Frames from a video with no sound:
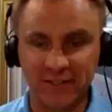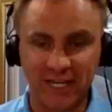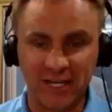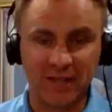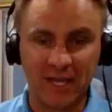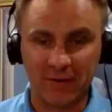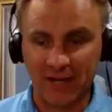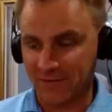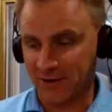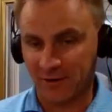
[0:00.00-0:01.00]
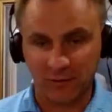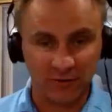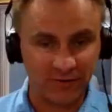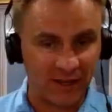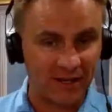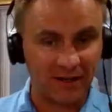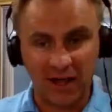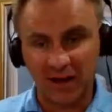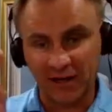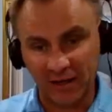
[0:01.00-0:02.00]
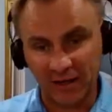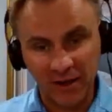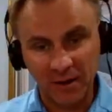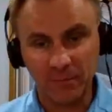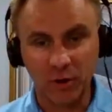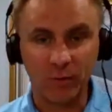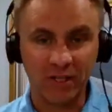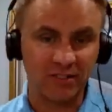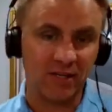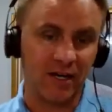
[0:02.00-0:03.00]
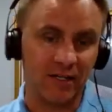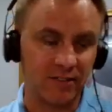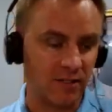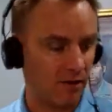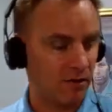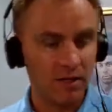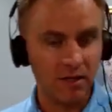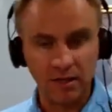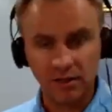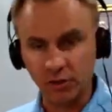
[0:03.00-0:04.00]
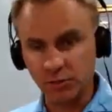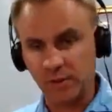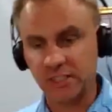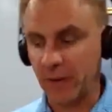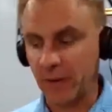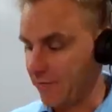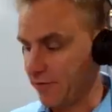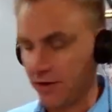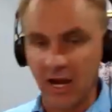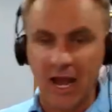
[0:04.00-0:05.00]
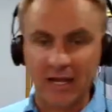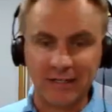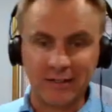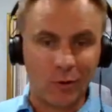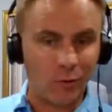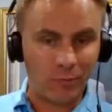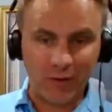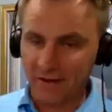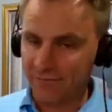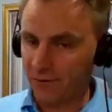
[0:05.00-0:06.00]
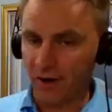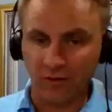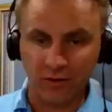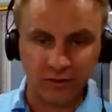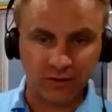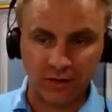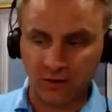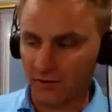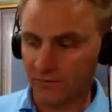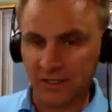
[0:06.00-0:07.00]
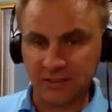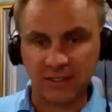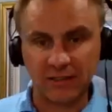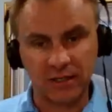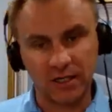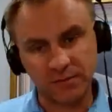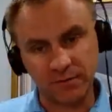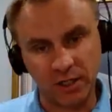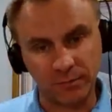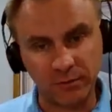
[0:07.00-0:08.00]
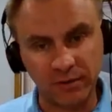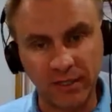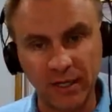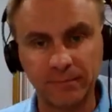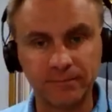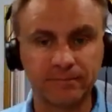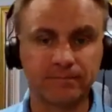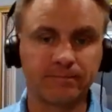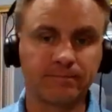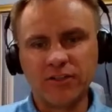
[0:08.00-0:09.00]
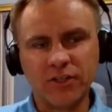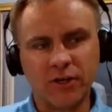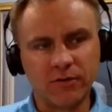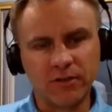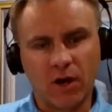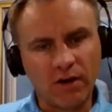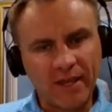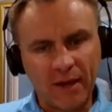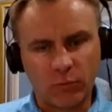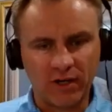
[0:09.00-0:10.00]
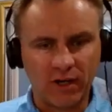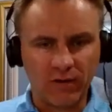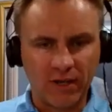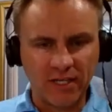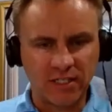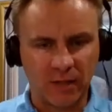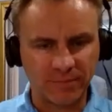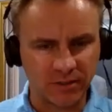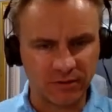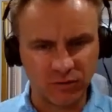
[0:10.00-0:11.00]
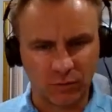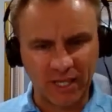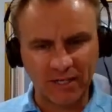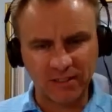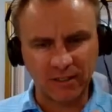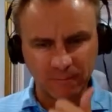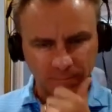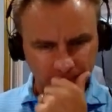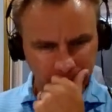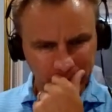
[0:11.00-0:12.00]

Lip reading: for them. They would have their own little thing, log in, boom, it's done. So use Blytzpay if you're not. Don't pay for all those credit card fees. Let the customer help you with that. So y'all only had one location up to 2018?